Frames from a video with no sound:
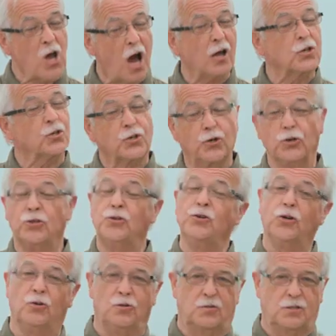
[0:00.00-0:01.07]
not good
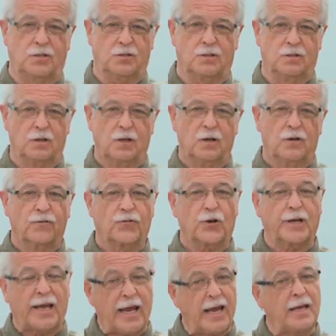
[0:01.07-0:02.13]
news for
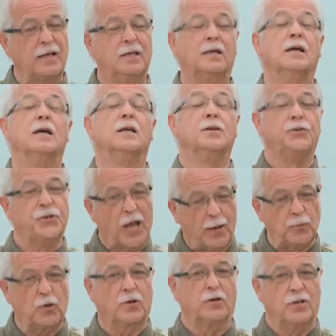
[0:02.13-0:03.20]
King
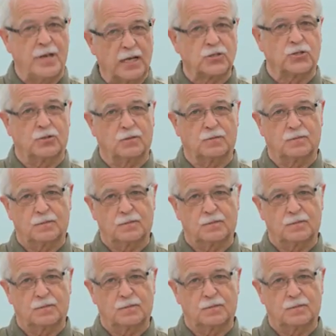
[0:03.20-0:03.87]
Nebuchadnezzar.